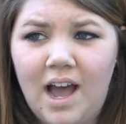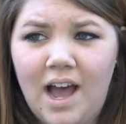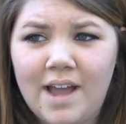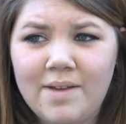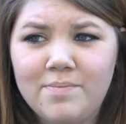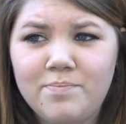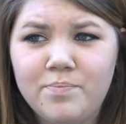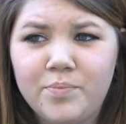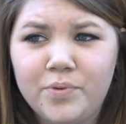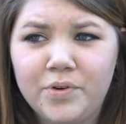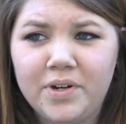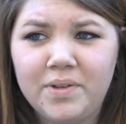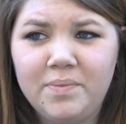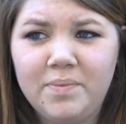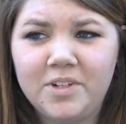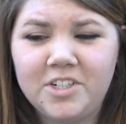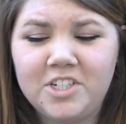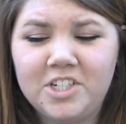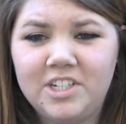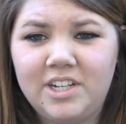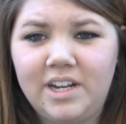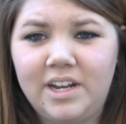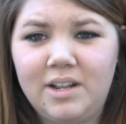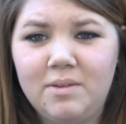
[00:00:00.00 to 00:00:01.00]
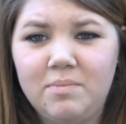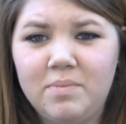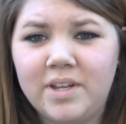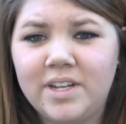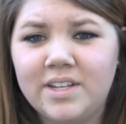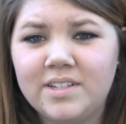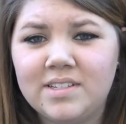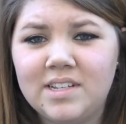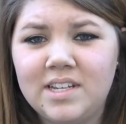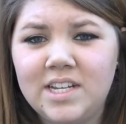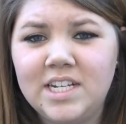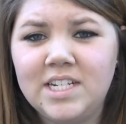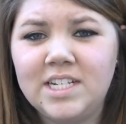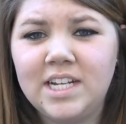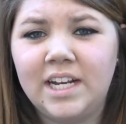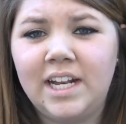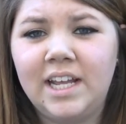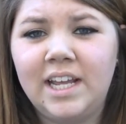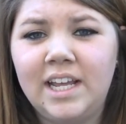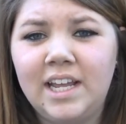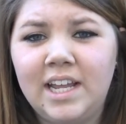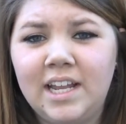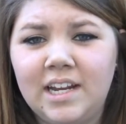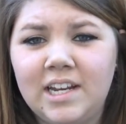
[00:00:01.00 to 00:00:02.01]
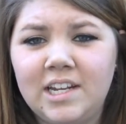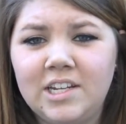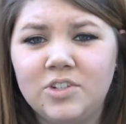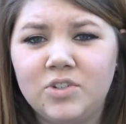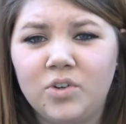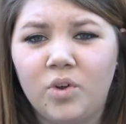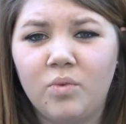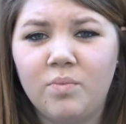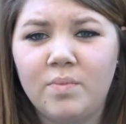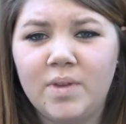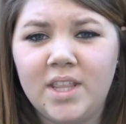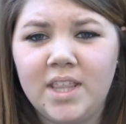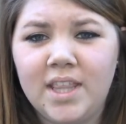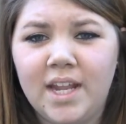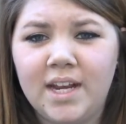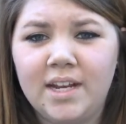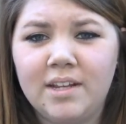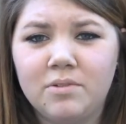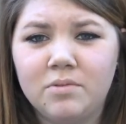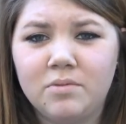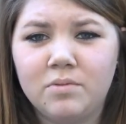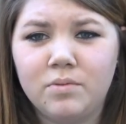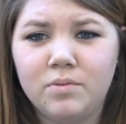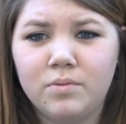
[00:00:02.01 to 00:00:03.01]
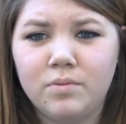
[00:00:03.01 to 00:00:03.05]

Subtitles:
I pretty much did it because he did it, and he told me that it